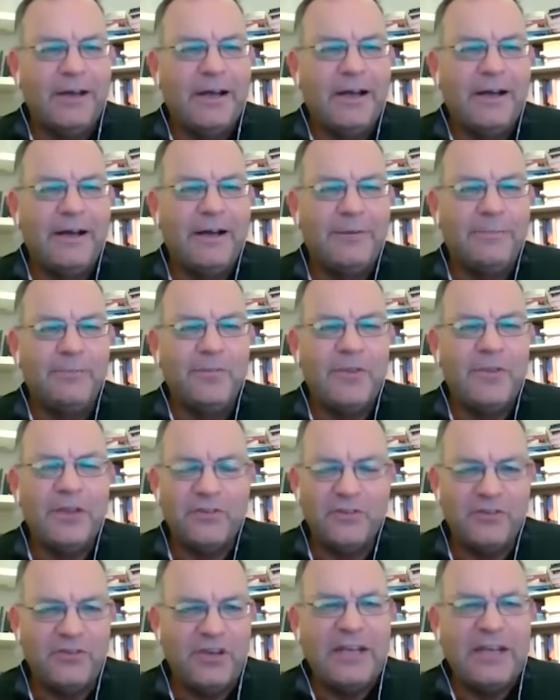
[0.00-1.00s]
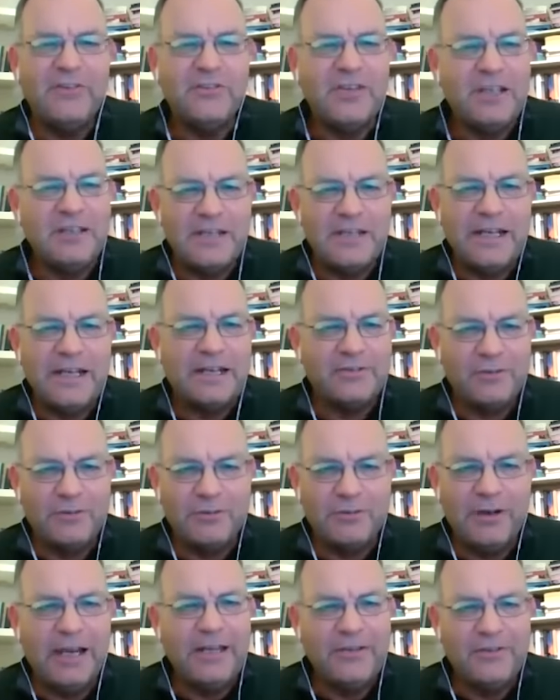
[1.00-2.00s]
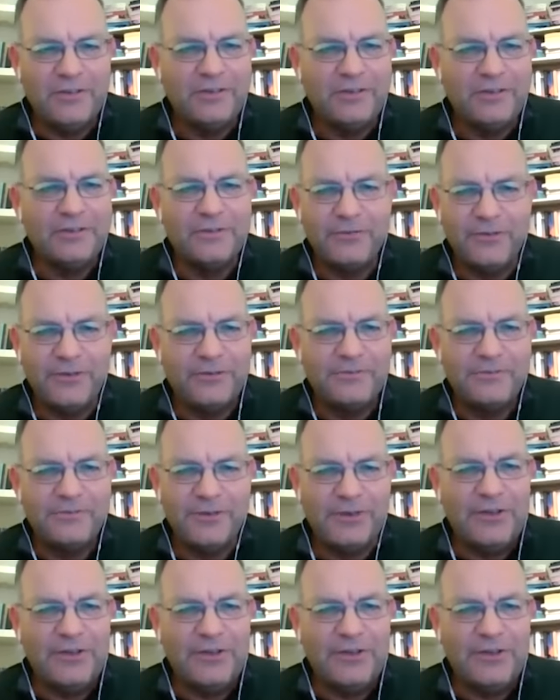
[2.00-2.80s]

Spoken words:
that changed international relations for